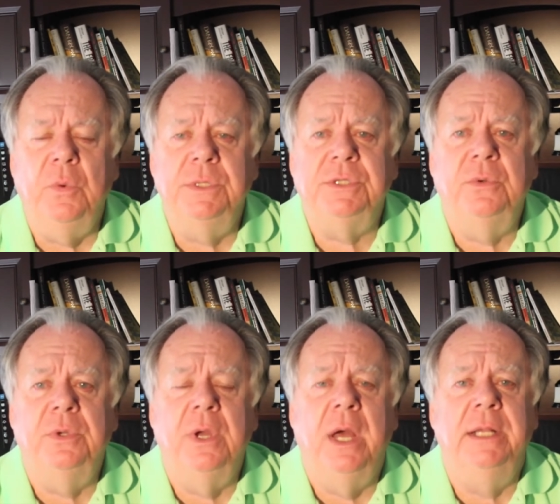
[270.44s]
So what's
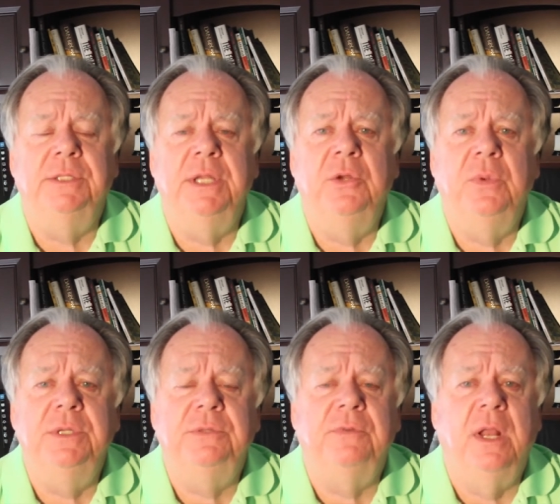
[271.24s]
going on is
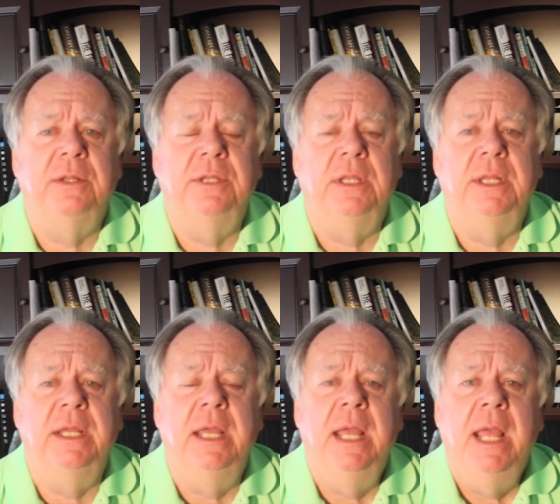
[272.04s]
increased
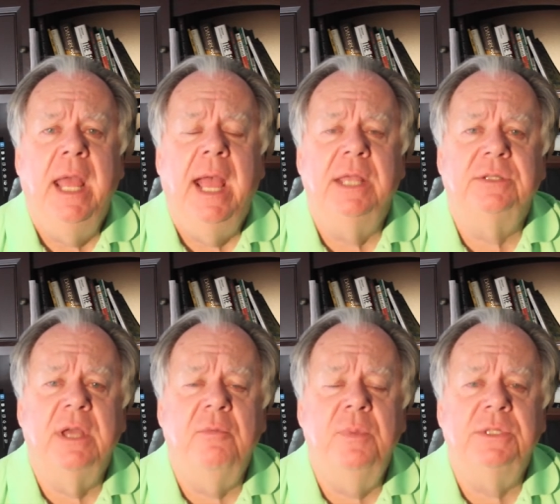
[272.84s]
volatility as
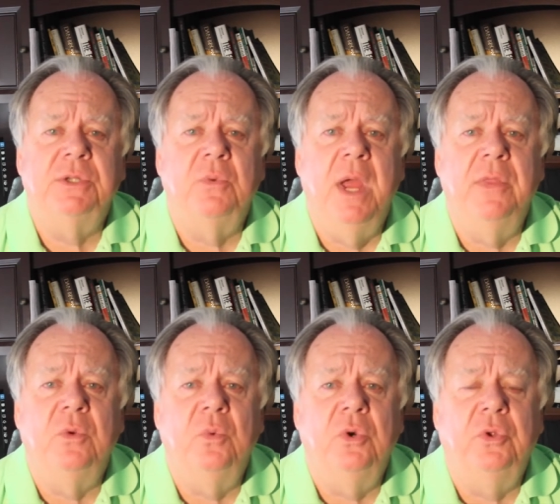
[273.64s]
governments around
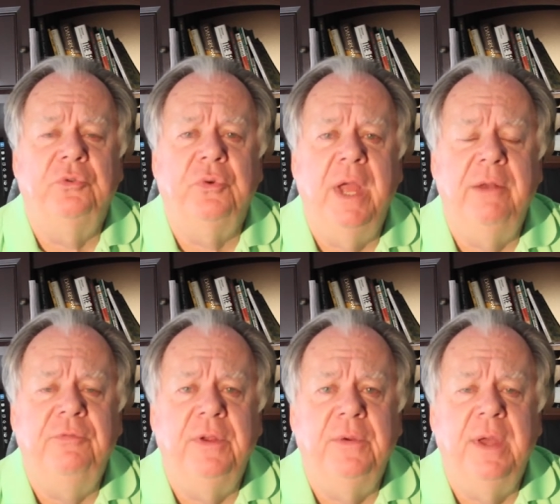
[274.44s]
the world try and
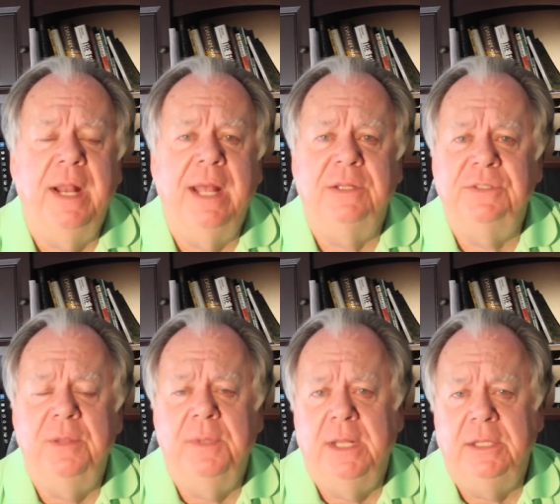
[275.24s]
figure out how to
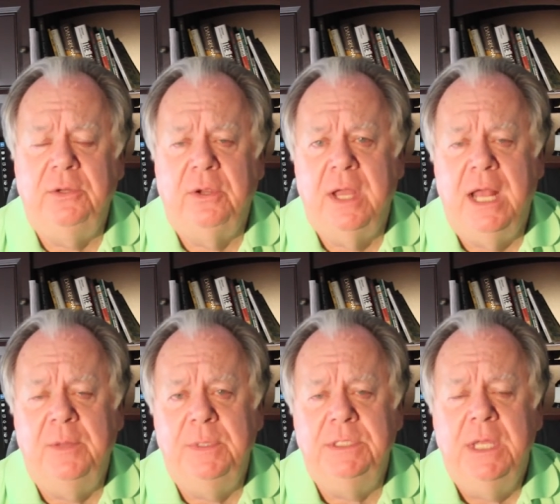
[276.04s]
stimulate their
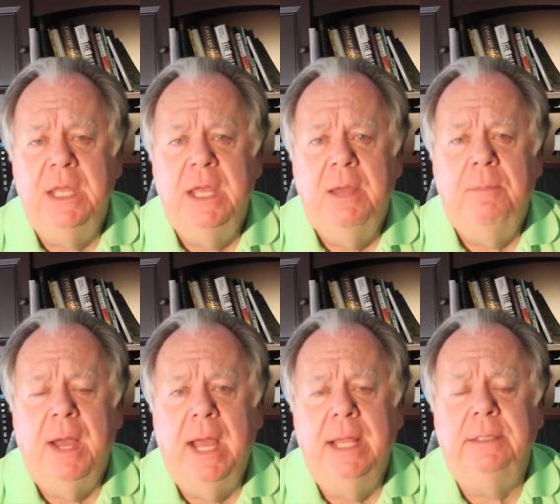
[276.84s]
economies
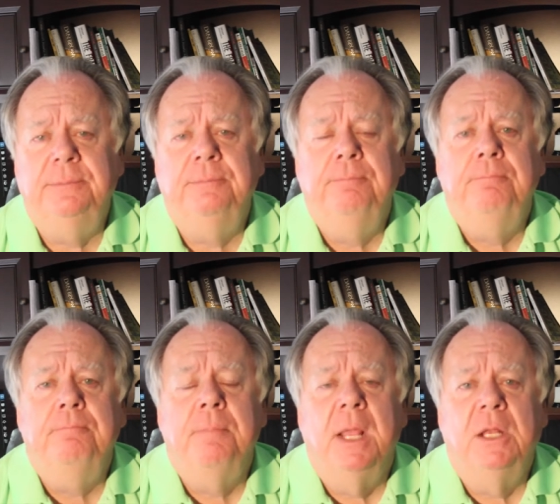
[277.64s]
by
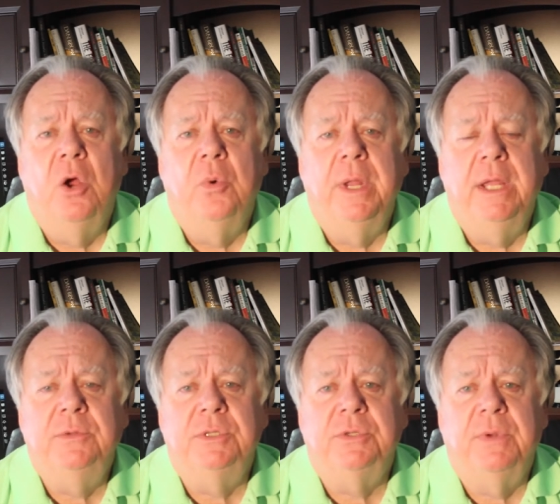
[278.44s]
lowering
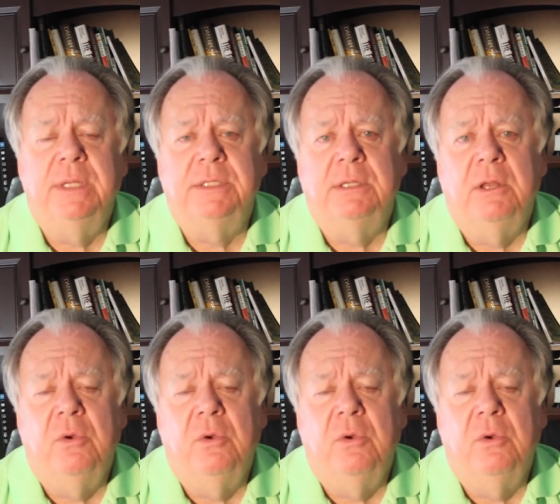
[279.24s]
interest rates.